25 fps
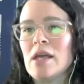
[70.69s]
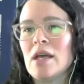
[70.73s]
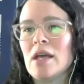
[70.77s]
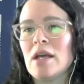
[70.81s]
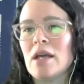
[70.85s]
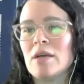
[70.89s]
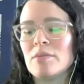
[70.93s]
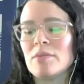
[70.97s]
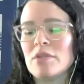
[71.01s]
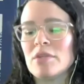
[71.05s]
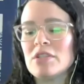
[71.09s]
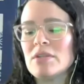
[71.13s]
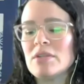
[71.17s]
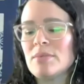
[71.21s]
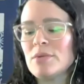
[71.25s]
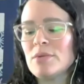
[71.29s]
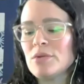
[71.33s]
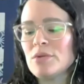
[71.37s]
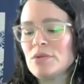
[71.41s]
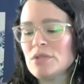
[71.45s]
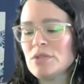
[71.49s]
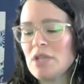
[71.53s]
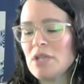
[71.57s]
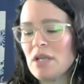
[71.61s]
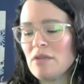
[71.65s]
A
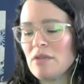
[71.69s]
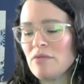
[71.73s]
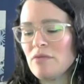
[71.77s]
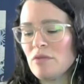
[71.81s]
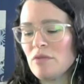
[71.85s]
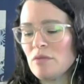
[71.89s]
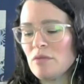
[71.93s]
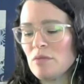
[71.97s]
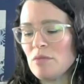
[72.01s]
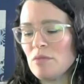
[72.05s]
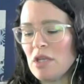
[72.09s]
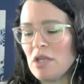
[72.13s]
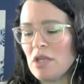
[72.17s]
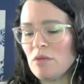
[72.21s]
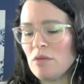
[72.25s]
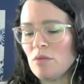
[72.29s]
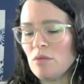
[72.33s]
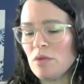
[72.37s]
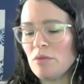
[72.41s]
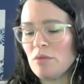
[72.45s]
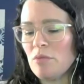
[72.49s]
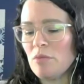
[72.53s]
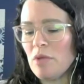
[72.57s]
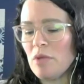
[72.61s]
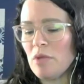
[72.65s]
typical day for me
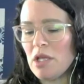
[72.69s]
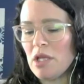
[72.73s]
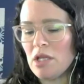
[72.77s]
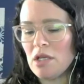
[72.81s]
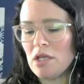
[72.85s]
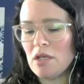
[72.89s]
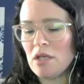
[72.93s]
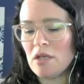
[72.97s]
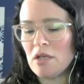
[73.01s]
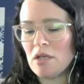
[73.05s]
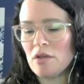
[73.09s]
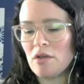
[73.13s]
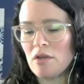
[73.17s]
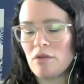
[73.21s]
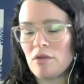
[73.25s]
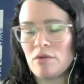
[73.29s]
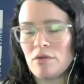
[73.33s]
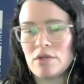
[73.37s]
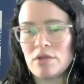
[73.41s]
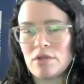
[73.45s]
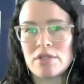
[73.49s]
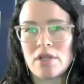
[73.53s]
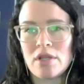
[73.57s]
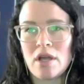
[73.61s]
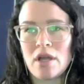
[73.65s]
would be
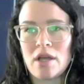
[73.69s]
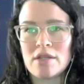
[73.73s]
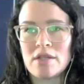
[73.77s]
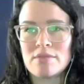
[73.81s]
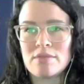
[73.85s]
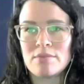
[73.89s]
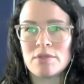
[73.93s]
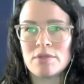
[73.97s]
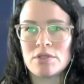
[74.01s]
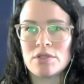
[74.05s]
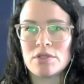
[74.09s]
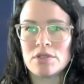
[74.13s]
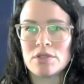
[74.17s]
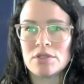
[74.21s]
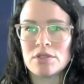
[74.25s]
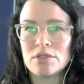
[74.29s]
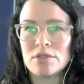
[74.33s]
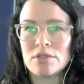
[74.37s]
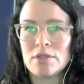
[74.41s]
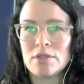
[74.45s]
going to the hospital.